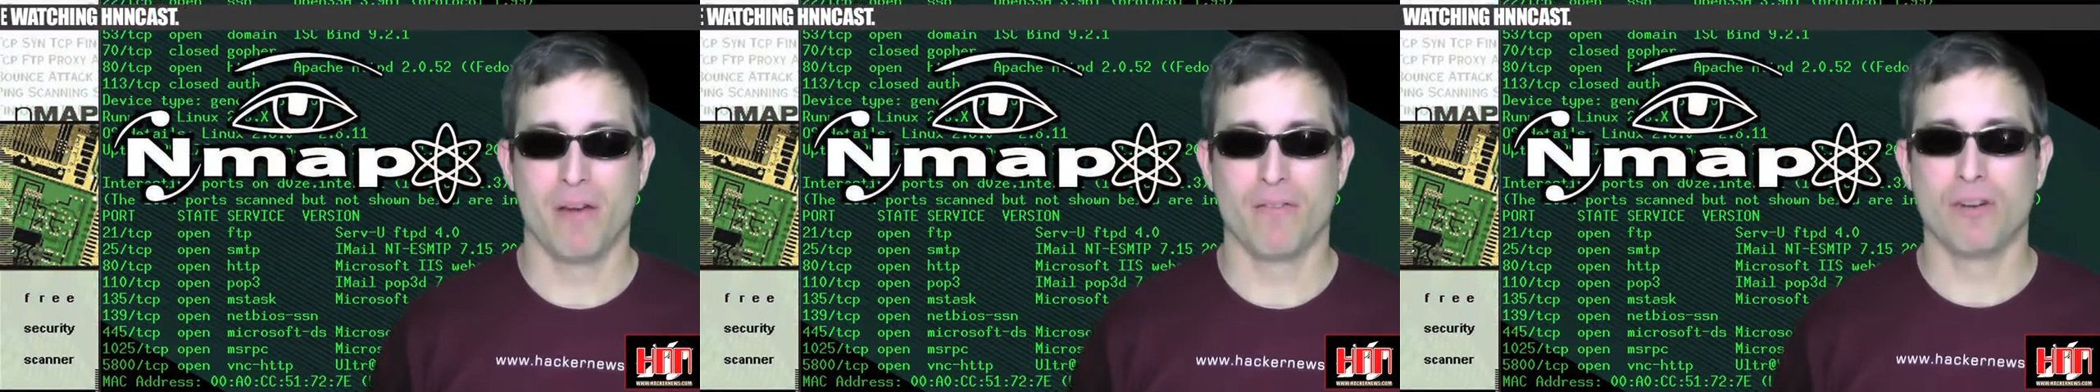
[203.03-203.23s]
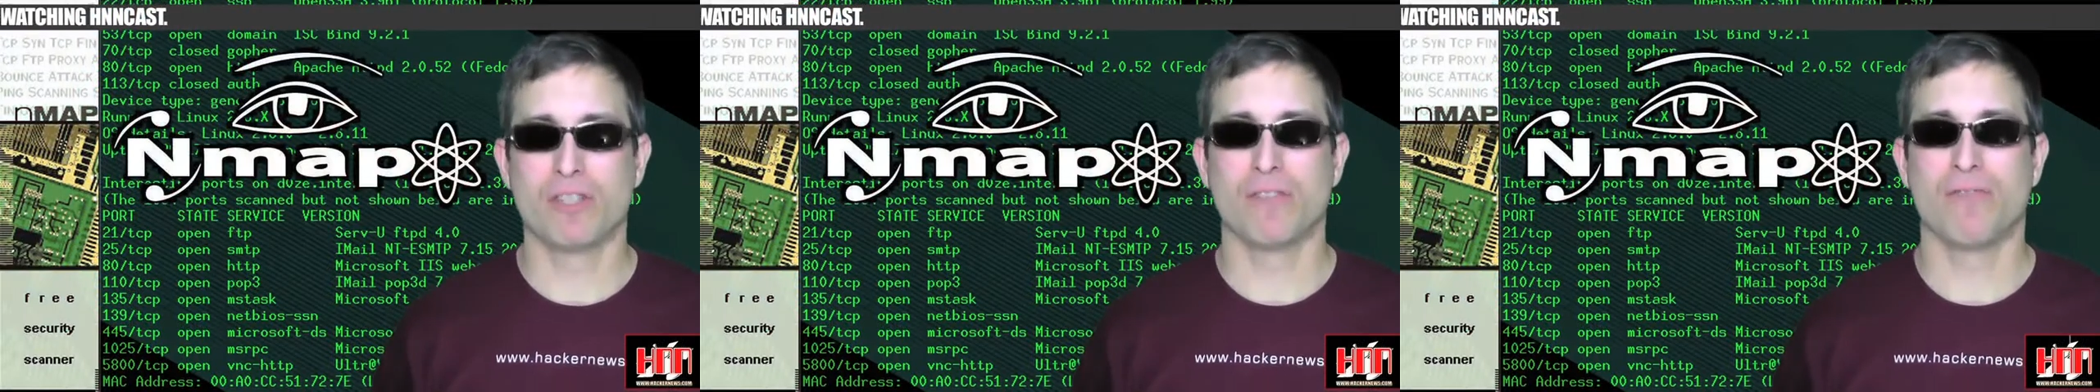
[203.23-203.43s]

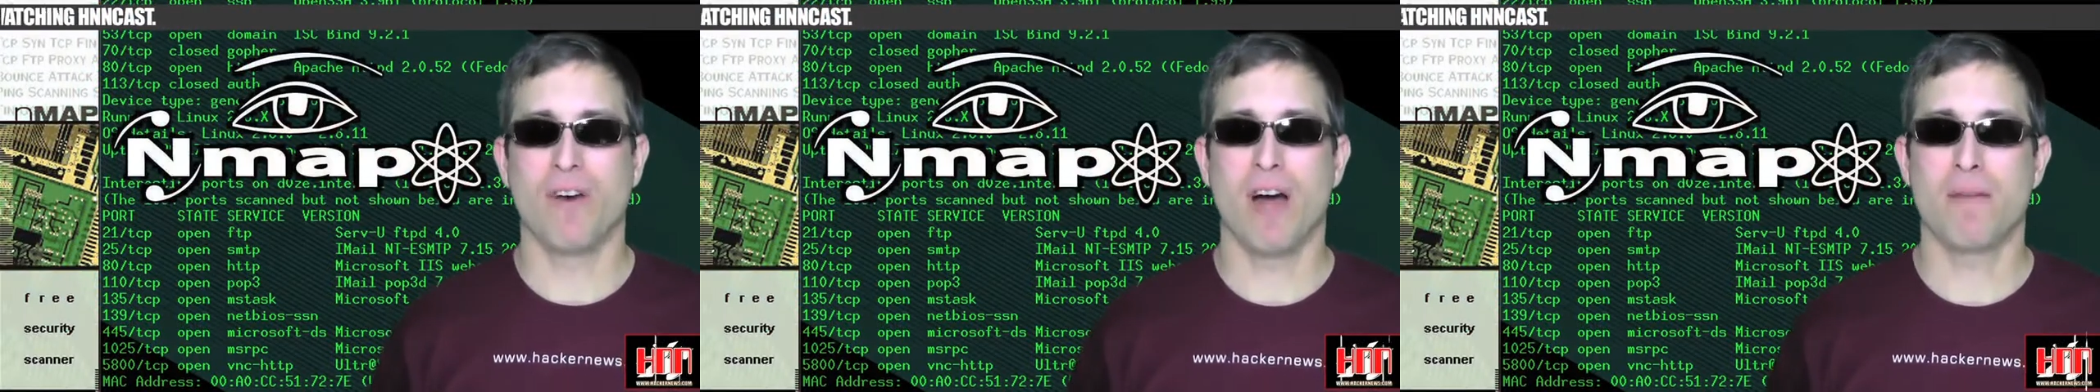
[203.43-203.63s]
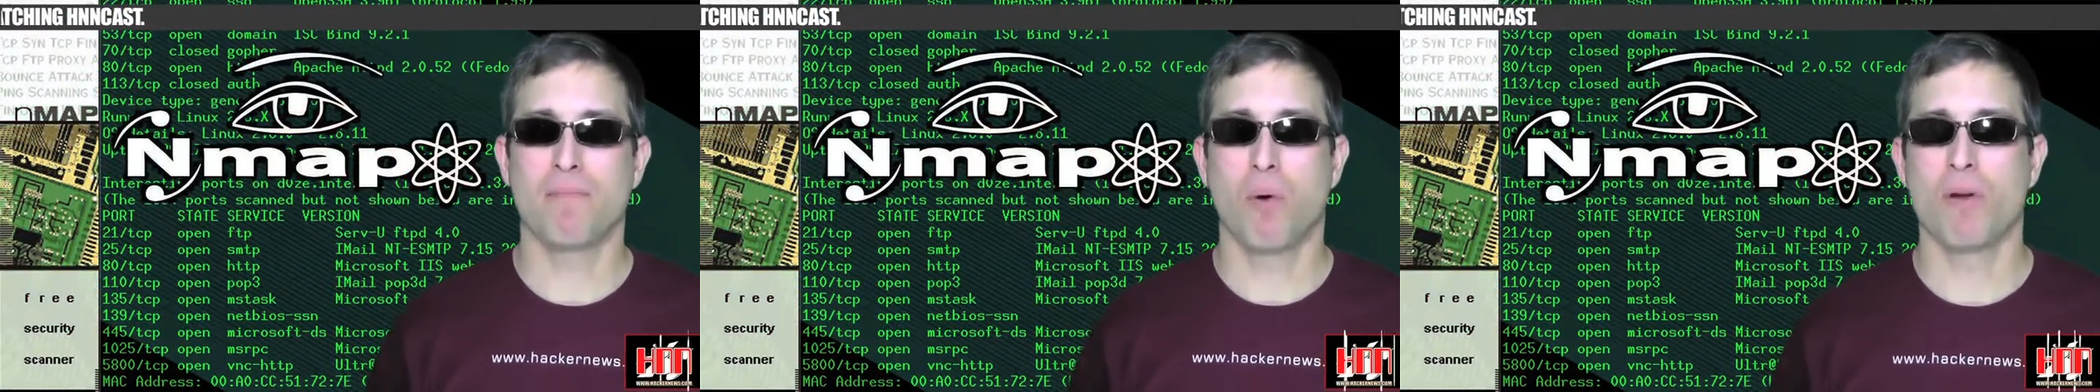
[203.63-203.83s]
Version
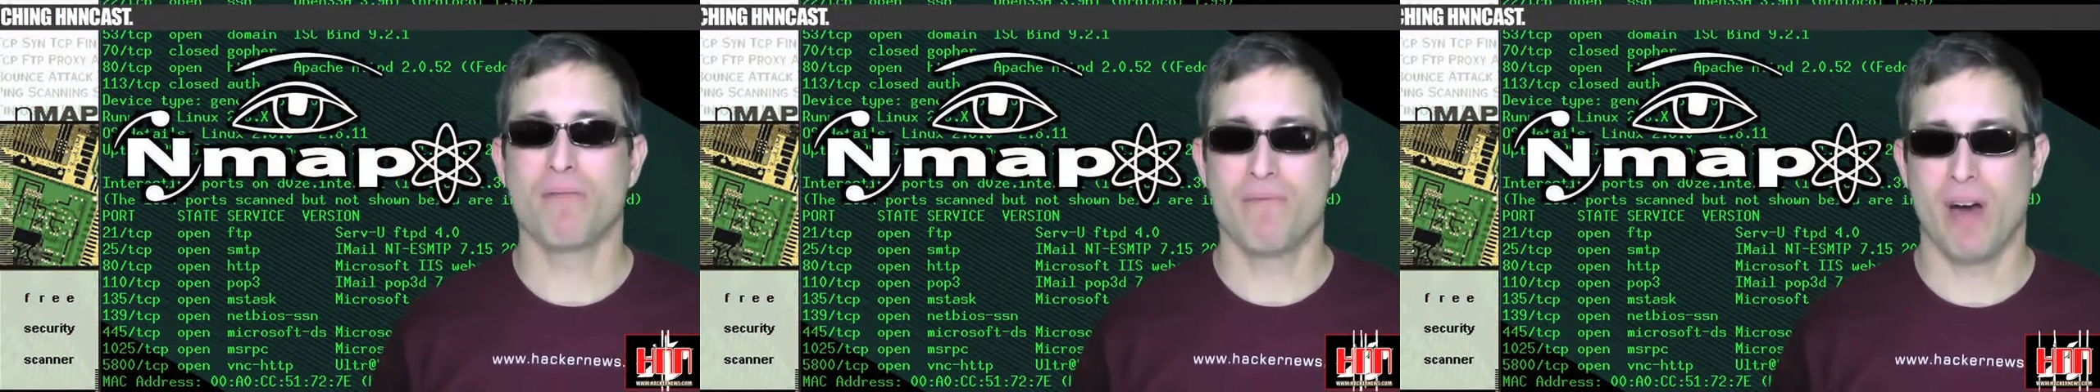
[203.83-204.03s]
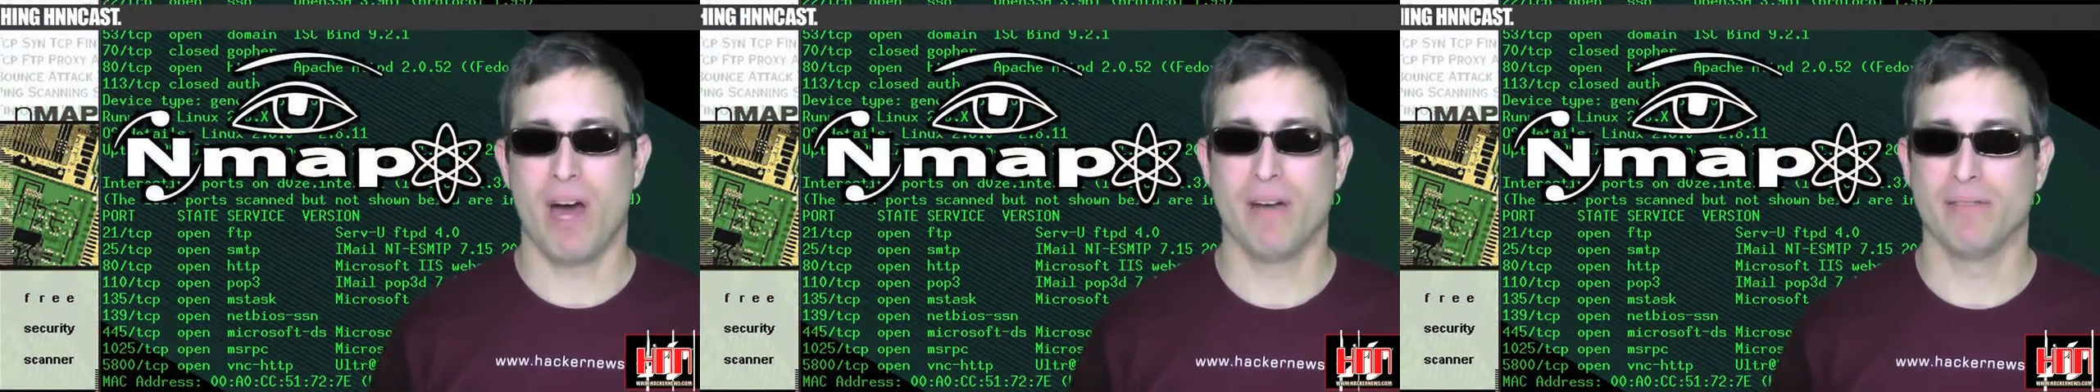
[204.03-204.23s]

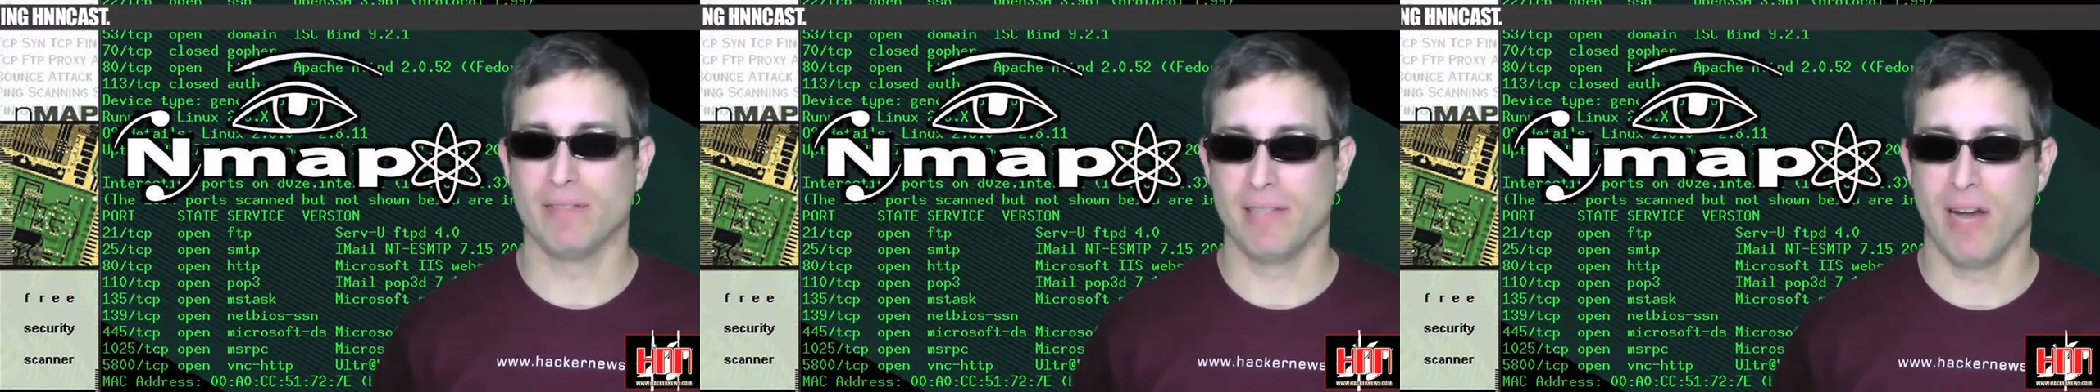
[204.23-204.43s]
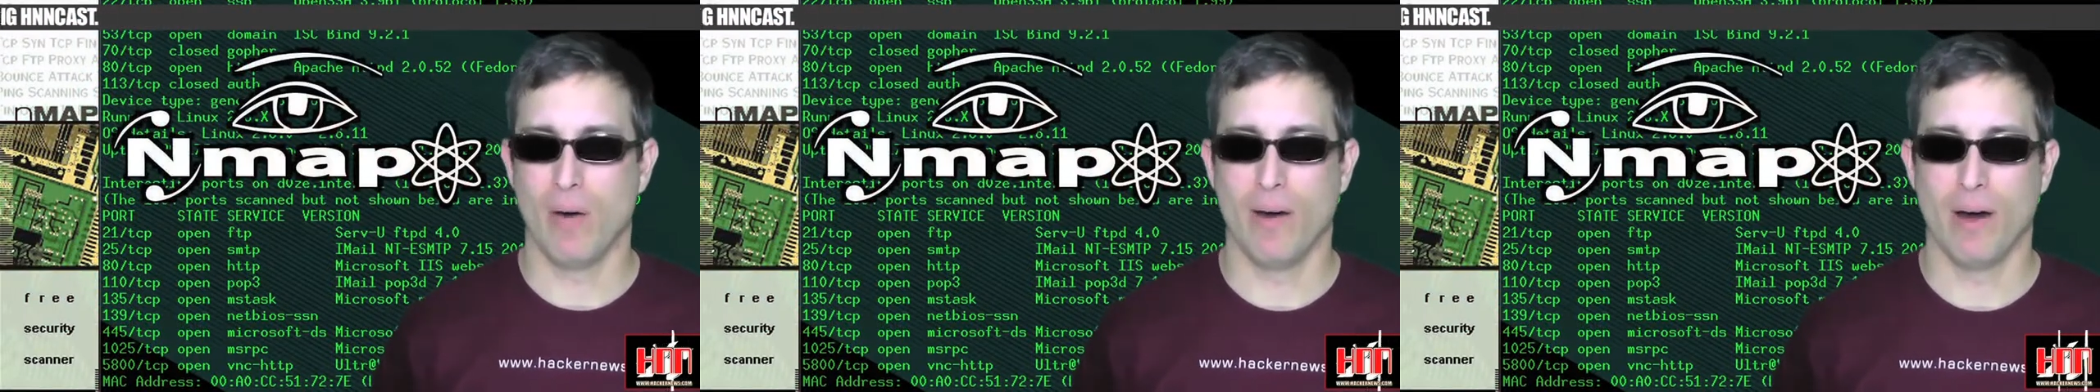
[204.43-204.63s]
5.5
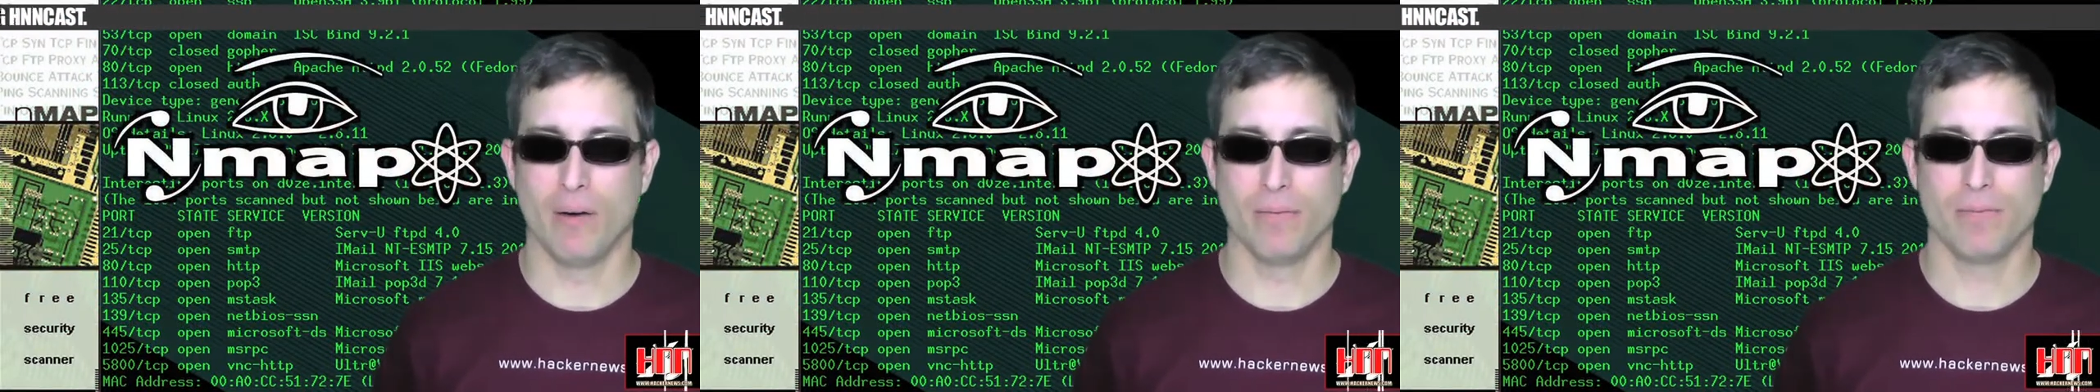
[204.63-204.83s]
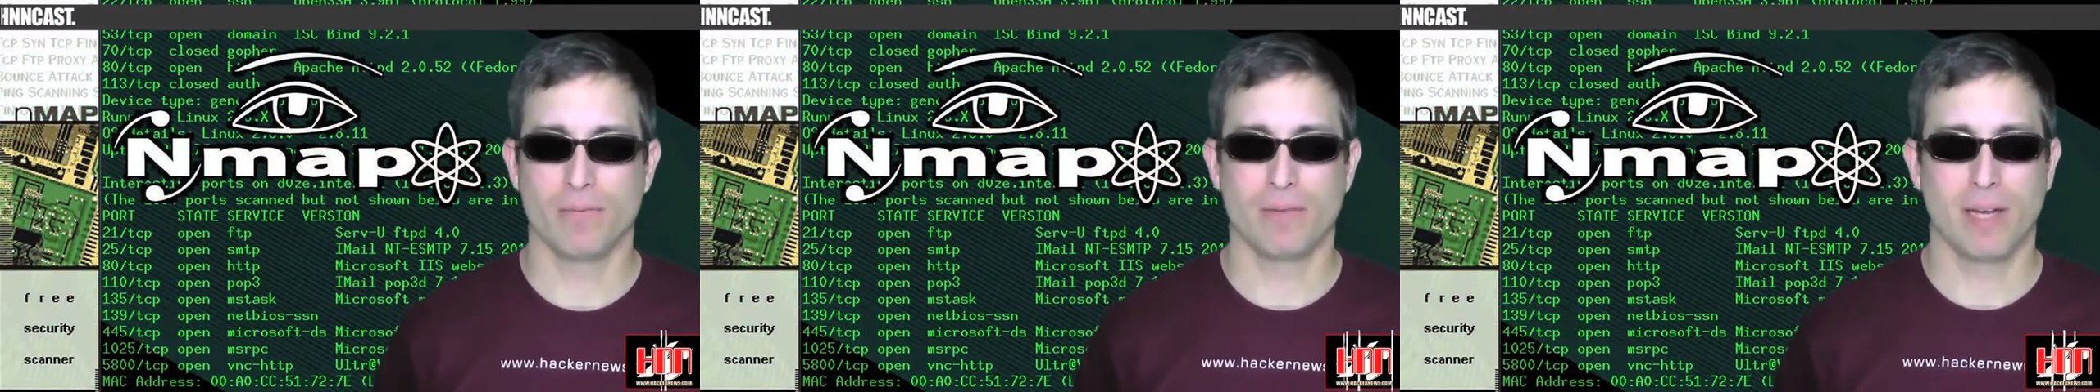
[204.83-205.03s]
is now
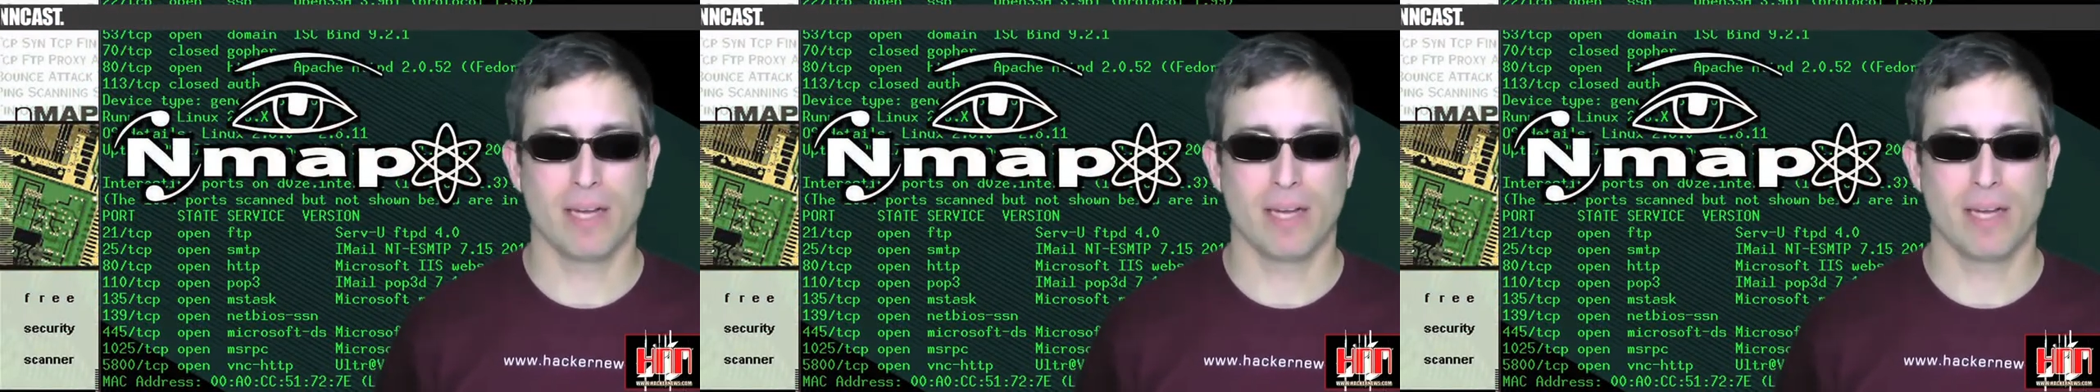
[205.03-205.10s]
out.